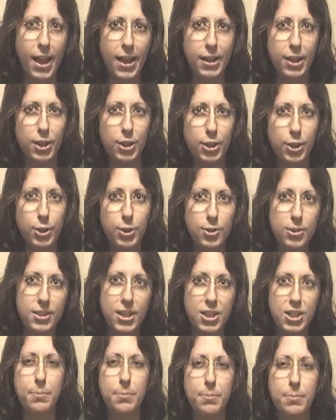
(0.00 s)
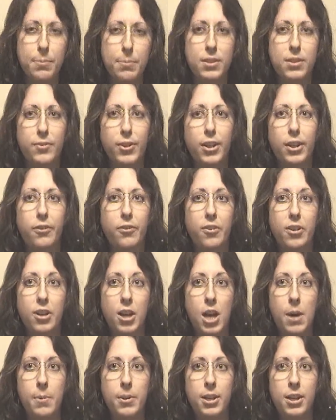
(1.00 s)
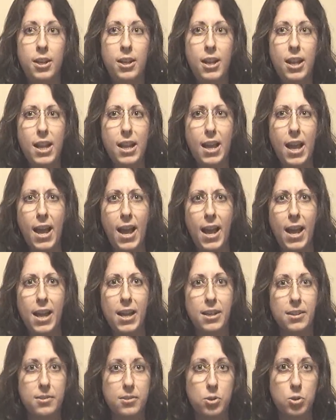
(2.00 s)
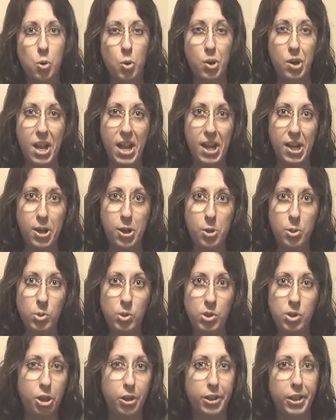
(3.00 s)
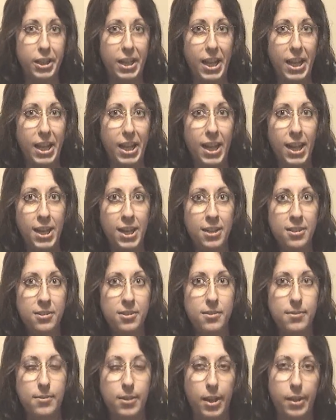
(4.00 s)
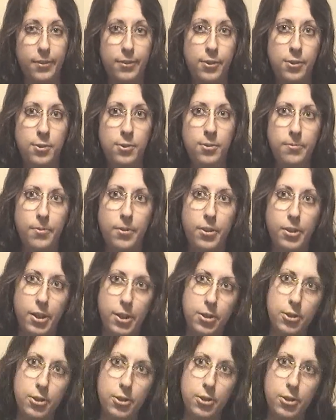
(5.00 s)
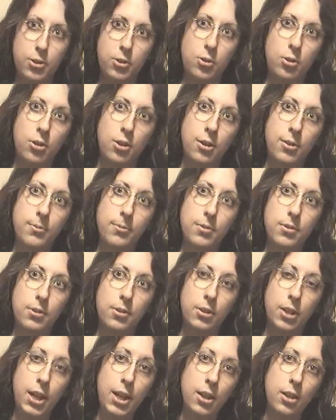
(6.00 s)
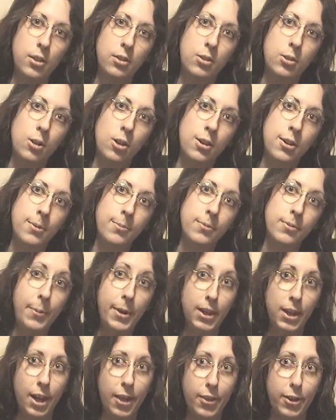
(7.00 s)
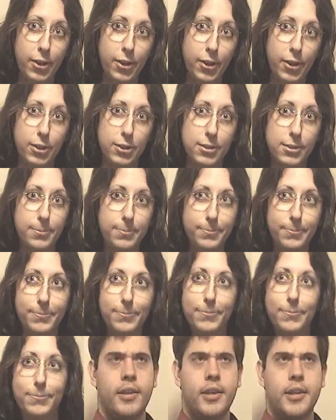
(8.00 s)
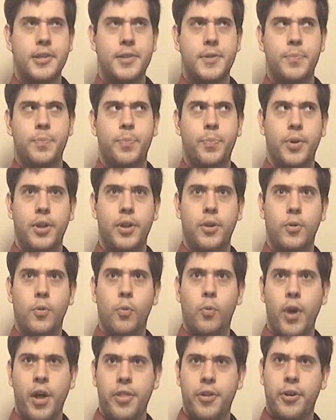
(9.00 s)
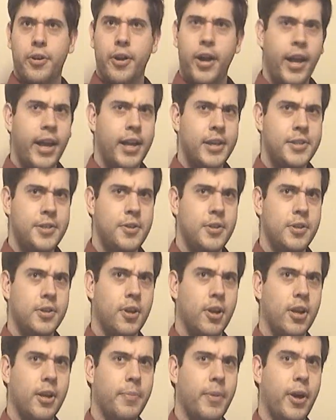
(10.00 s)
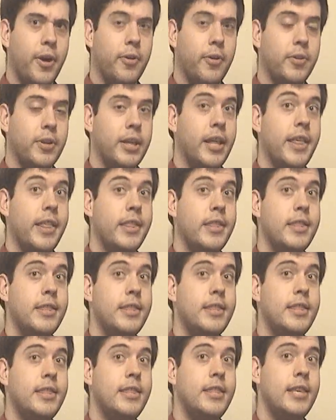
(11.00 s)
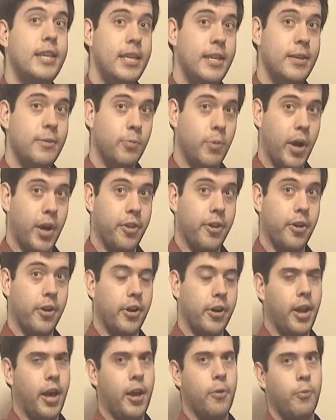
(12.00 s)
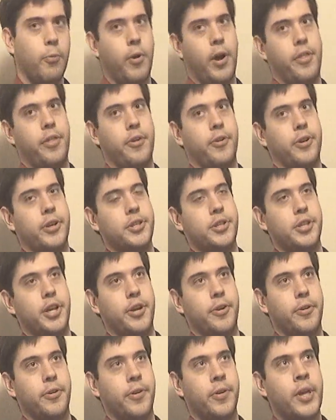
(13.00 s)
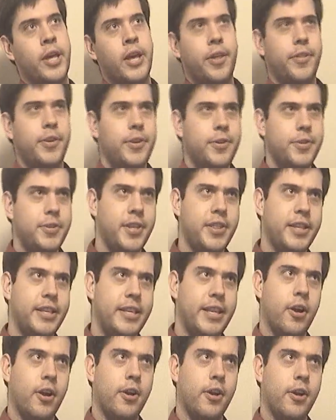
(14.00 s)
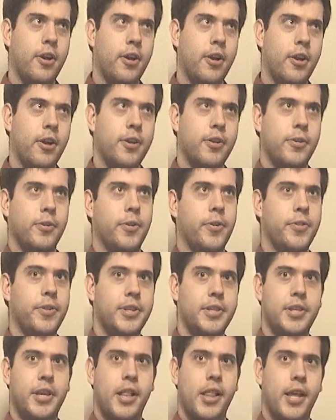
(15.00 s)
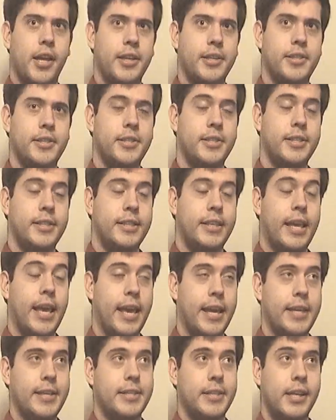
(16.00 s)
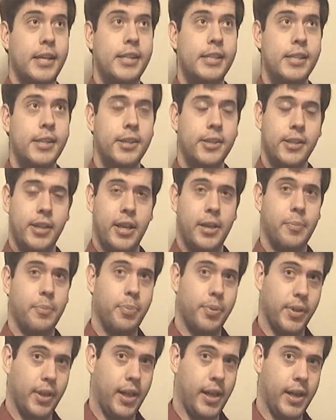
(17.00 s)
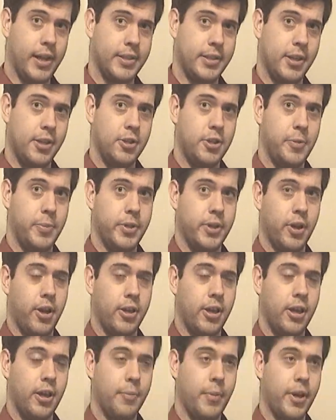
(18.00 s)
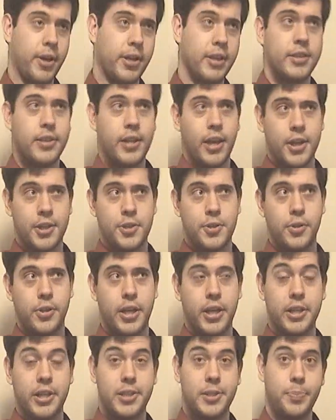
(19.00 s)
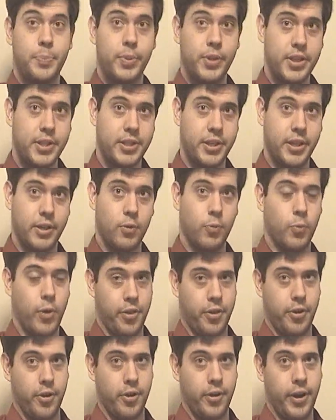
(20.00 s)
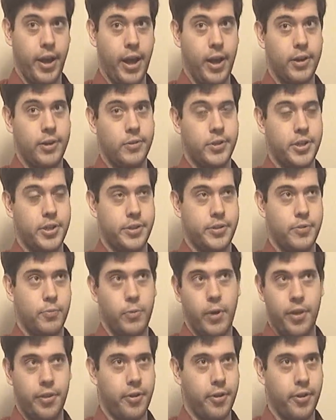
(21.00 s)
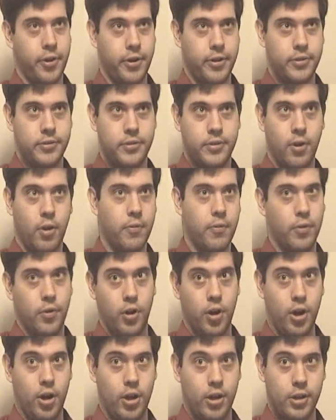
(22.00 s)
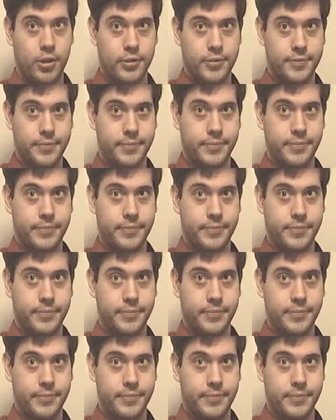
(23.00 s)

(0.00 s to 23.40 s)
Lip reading: and include such atmospheric phenomena as tornadoes, hurricanes, typhoons, thunderstorms, lightning storms, among others. Yes, but weather. I asked you to talk about the weather, not weather in general. The use of the definite article in this case clearly implies that you should be talking about a contextually explicit weather, not just weather overall.